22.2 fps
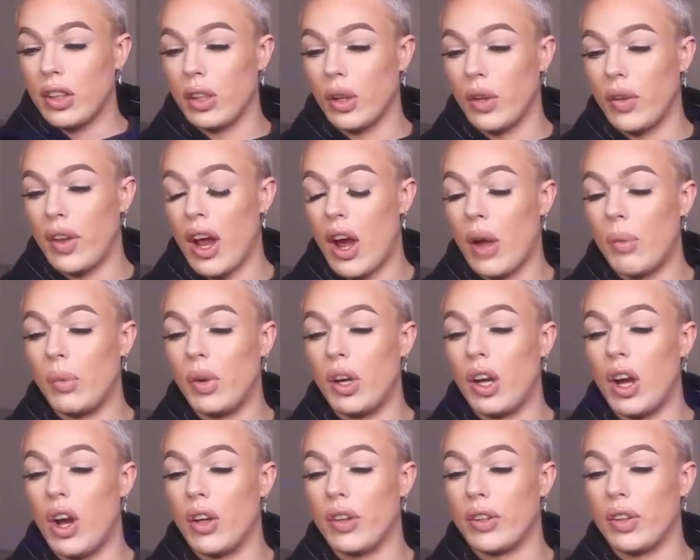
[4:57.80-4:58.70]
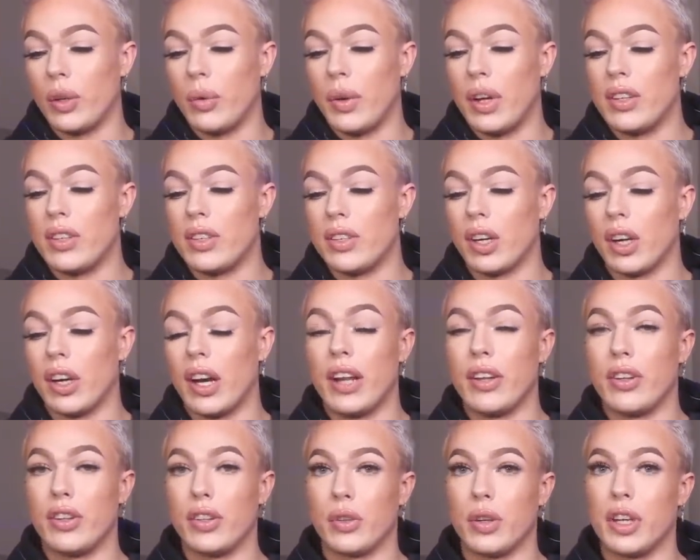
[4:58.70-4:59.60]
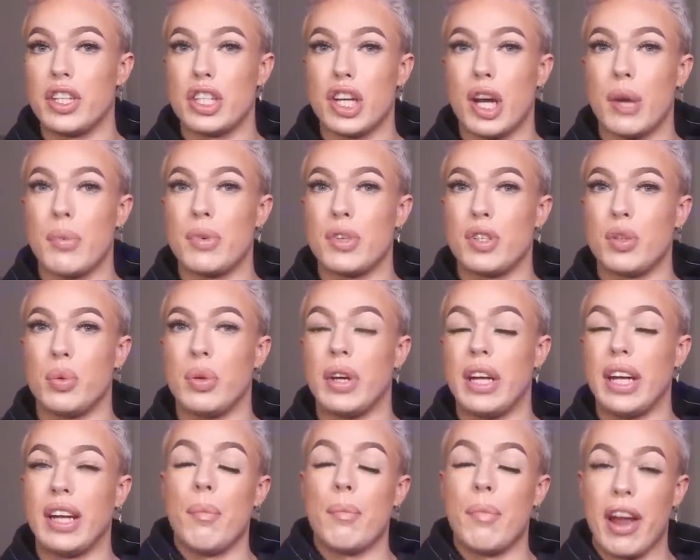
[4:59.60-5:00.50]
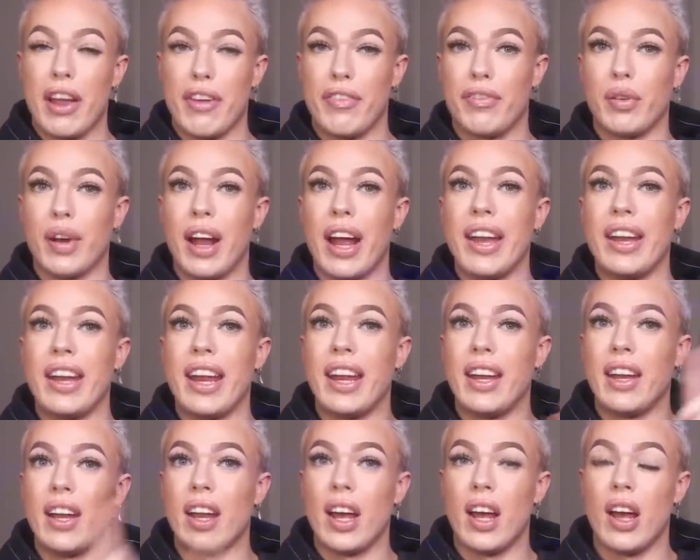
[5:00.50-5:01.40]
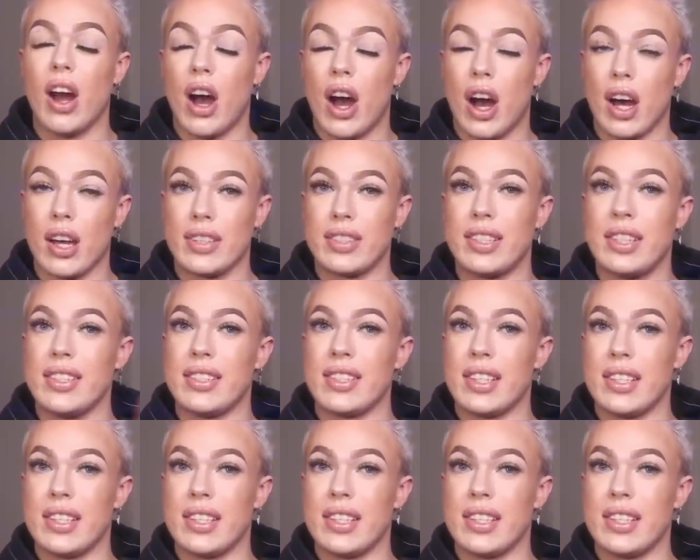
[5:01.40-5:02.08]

So now I'm going to also insert a screenshot between my friend and Austin's